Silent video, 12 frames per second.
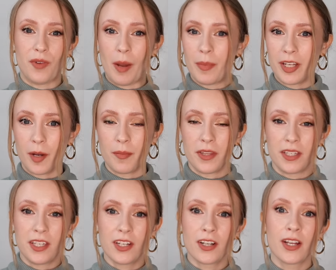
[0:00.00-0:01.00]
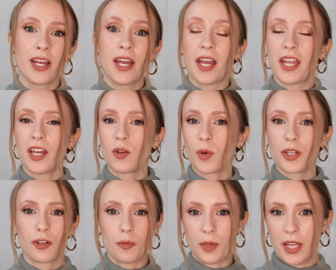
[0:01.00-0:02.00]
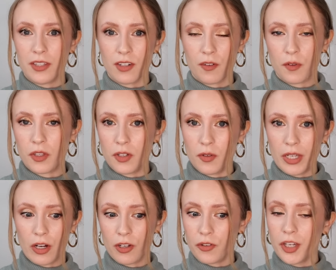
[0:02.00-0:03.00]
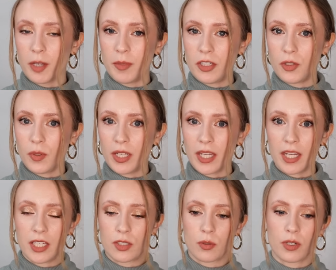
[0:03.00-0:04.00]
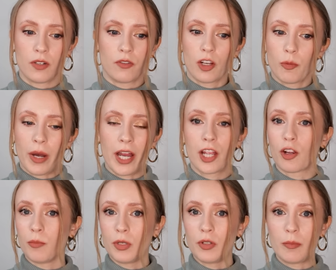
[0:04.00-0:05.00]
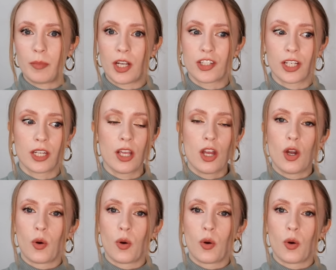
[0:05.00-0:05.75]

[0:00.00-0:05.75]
wrapping up the year and what your plans are for the new year are you going to be doing any sort of low buy or beauty budget